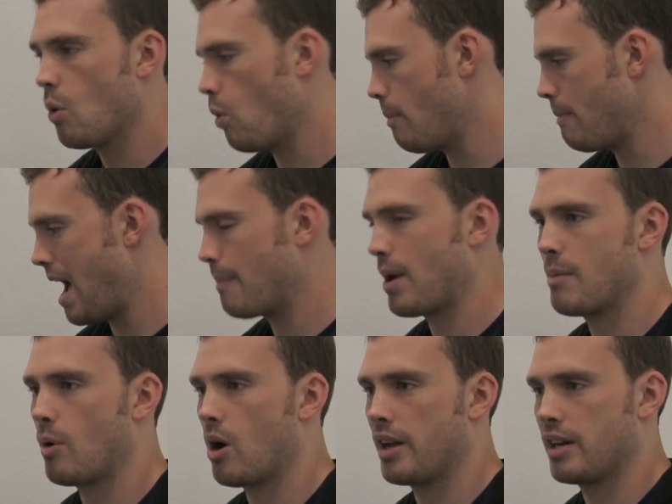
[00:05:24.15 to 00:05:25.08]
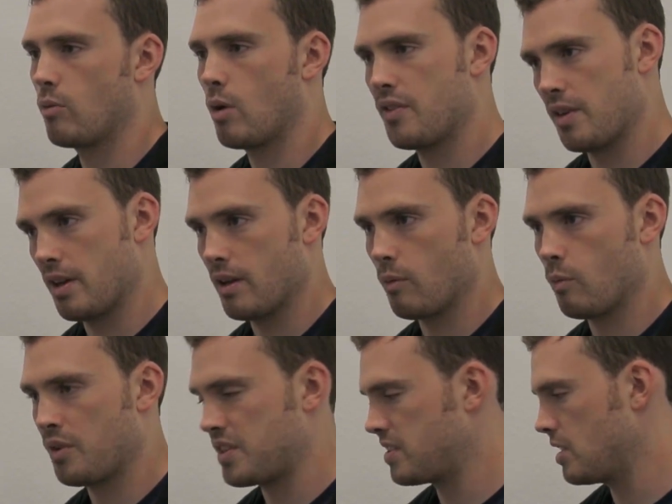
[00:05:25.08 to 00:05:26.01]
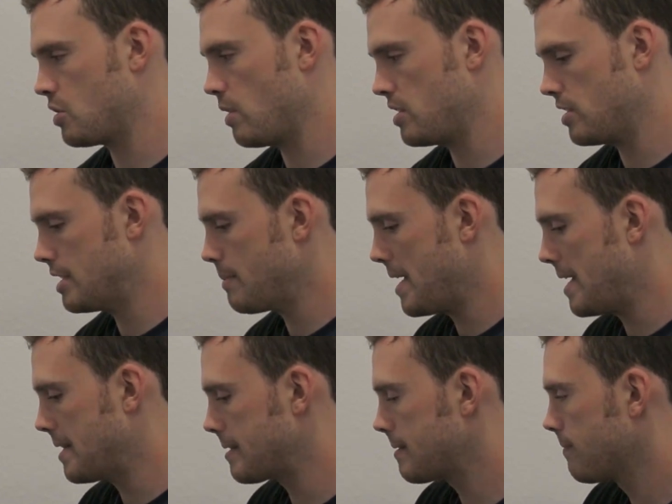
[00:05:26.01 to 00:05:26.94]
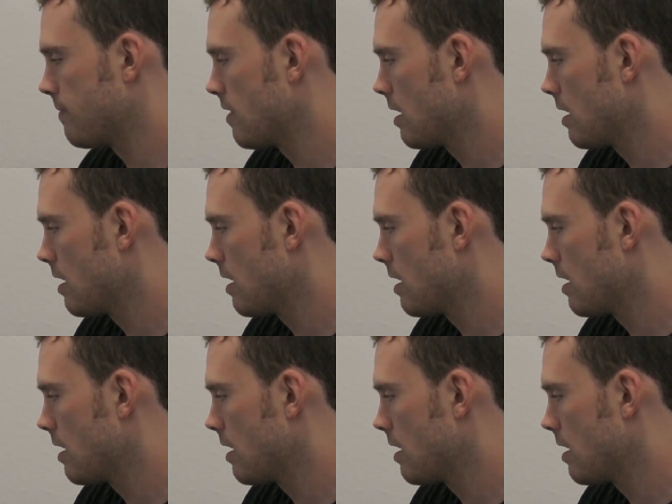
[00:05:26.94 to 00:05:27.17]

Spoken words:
what map I'm on and what the situation demands.